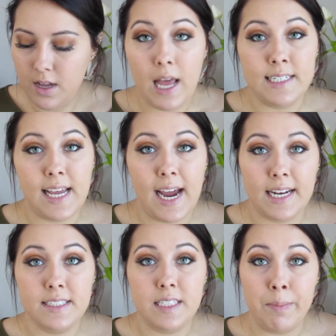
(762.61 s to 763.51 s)
and
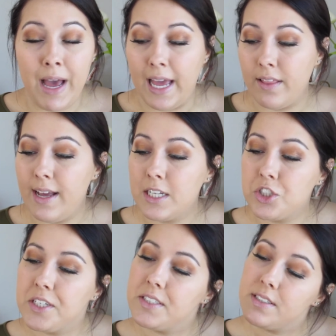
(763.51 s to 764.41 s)
added some
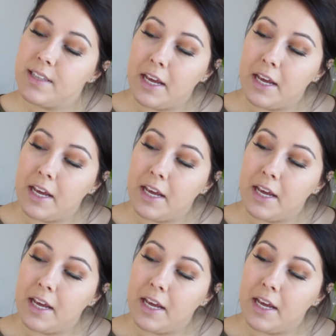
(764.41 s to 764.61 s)
eyelashes.